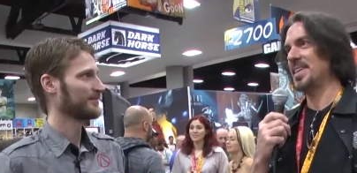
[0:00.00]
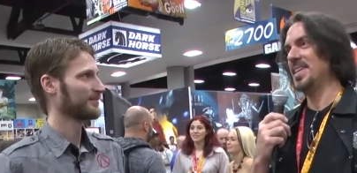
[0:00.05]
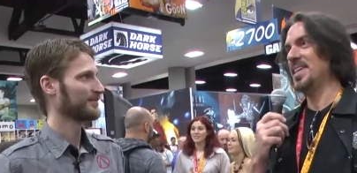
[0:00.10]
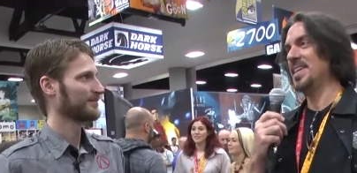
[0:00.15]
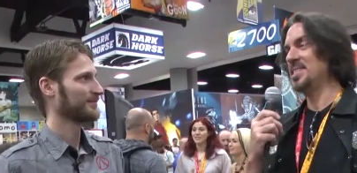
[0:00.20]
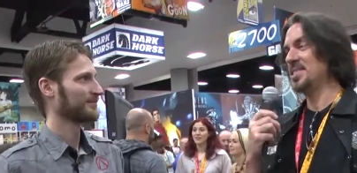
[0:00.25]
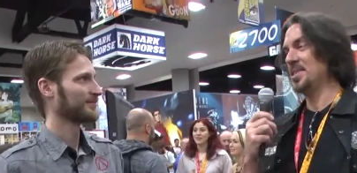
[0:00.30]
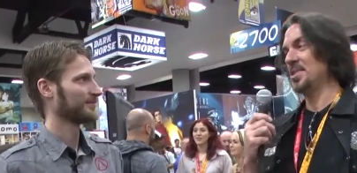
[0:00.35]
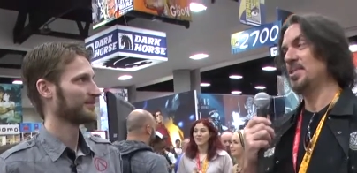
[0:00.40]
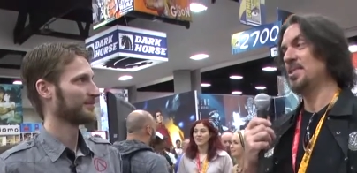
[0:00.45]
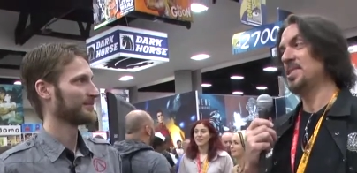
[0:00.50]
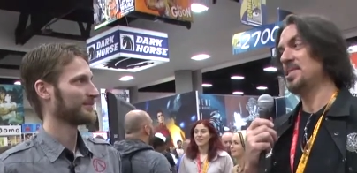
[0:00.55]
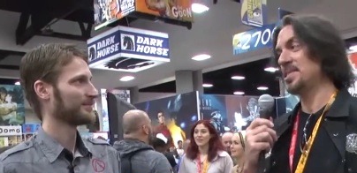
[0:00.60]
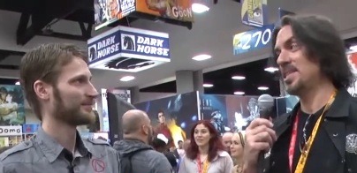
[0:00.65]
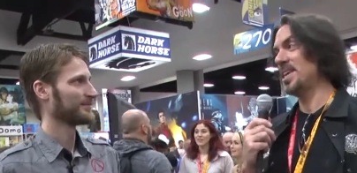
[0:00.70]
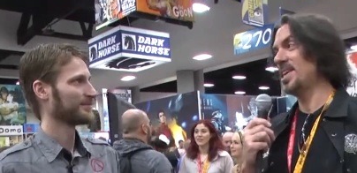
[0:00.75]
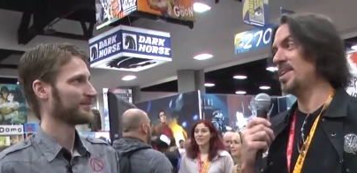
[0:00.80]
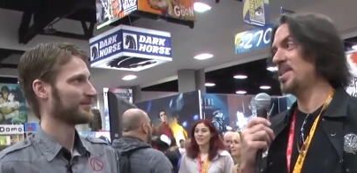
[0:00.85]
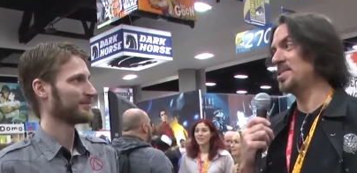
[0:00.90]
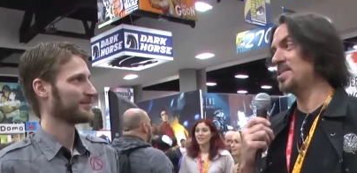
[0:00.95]
Speaker 1: its own
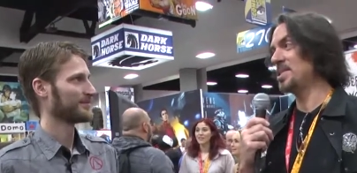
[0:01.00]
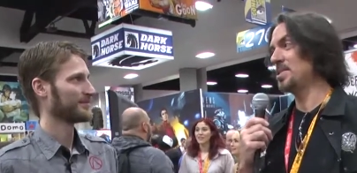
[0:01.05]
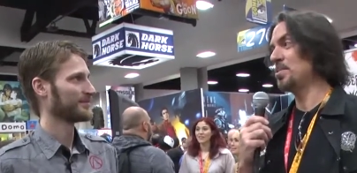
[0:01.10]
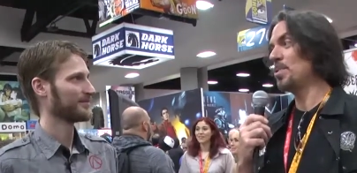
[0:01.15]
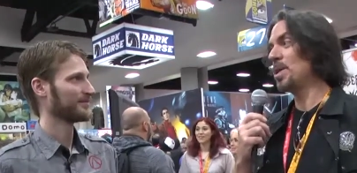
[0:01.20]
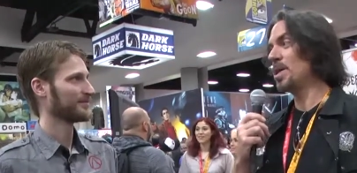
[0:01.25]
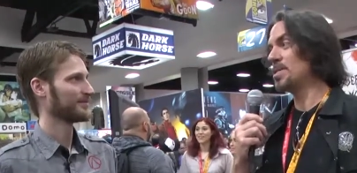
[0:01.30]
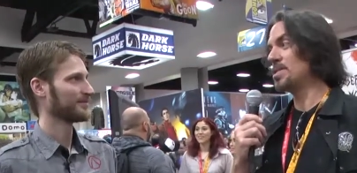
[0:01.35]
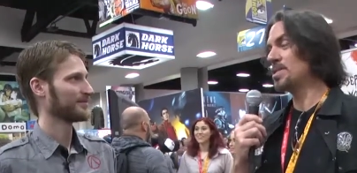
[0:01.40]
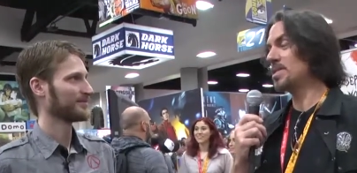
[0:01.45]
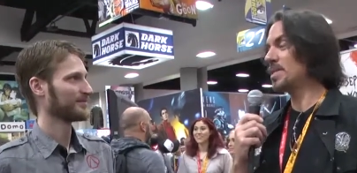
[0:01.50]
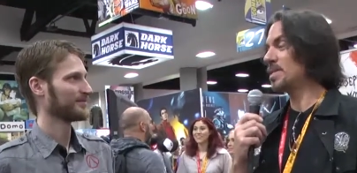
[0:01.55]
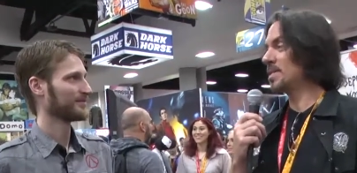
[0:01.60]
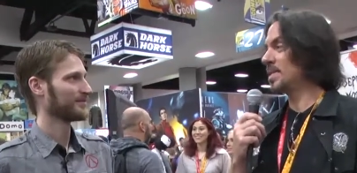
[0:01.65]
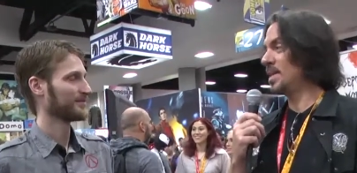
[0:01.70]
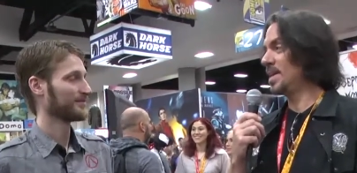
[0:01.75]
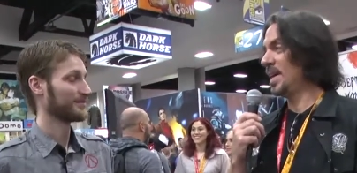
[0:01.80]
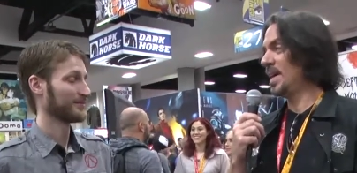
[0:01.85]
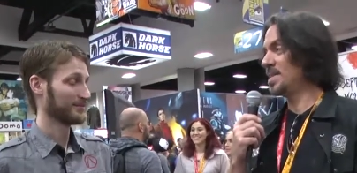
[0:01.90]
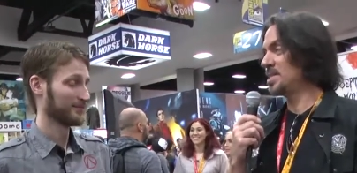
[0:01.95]
desires and wants
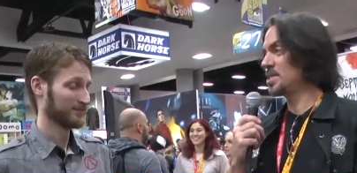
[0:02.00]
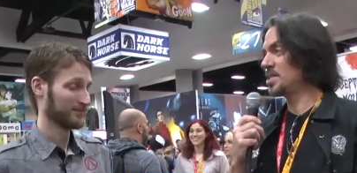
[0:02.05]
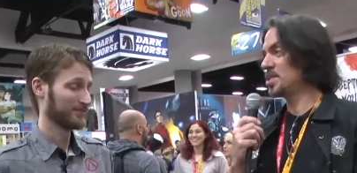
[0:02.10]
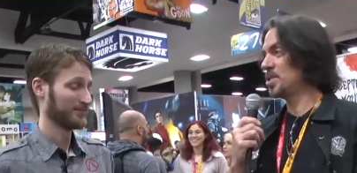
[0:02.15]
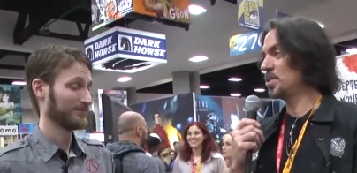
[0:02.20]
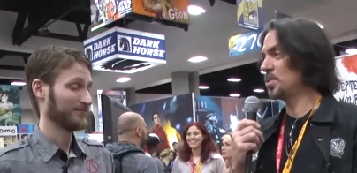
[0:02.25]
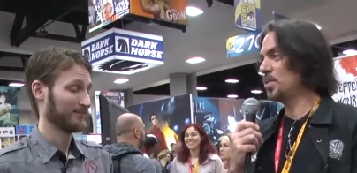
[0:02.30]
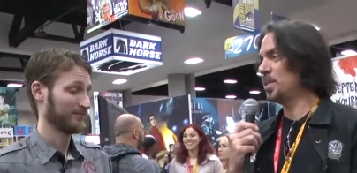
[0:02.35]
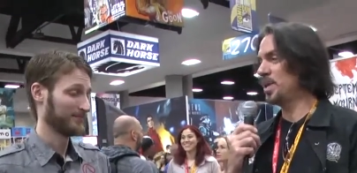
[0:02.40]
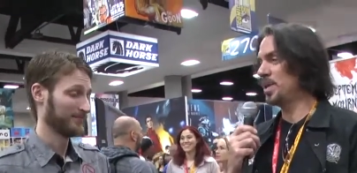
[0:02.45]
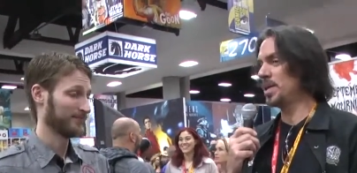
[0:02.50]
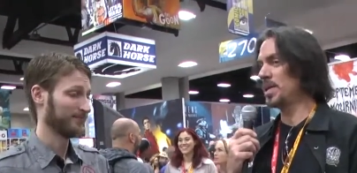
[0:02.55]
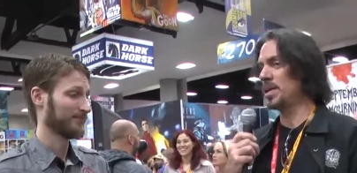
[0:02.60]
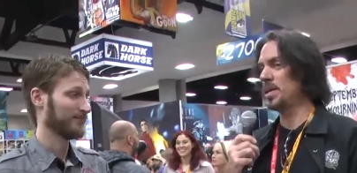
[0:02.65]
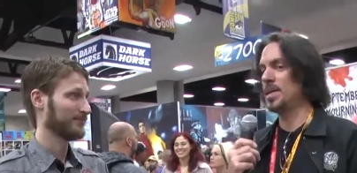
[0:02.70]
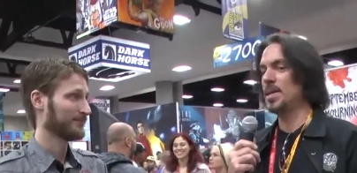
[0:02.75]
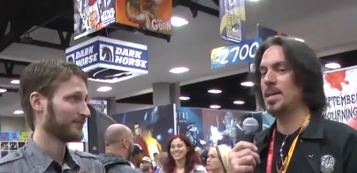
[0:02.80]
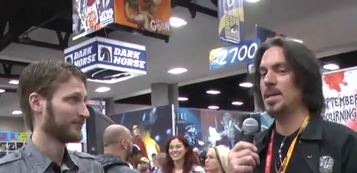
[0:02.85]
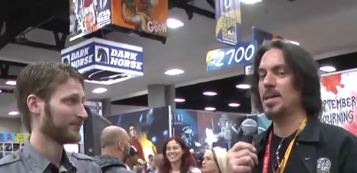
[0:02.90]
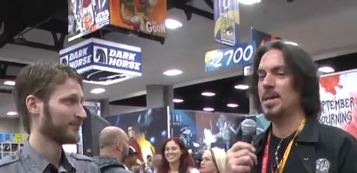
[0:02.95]
and has its own will